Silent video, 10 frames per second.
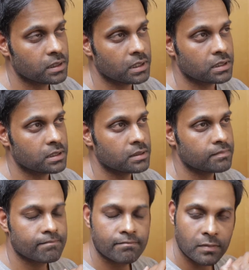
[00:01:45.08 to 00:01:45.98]
It's
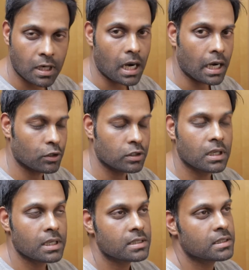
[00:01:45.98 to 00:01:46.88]
high on the
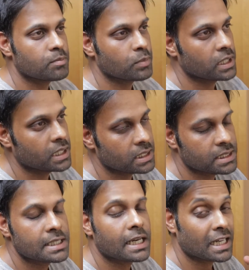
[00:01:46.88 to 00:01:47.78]
list, but
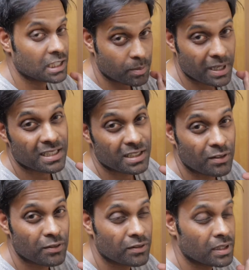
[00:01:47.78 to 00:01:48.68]
it's
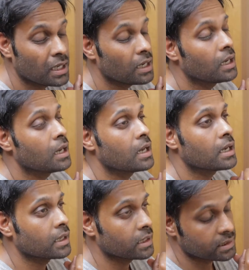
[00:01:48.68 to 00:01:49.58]
expensive.
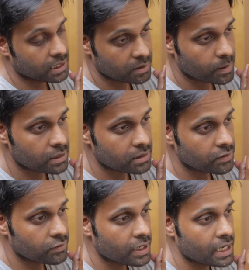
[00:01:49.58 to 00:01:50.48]
It is
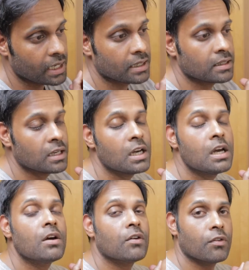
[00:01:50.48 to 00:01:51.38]
expensive and
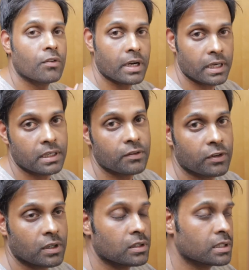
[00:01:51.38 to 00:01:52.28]
very
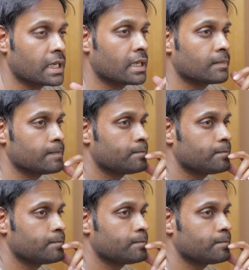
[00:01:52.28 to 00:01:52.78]
difficult to get.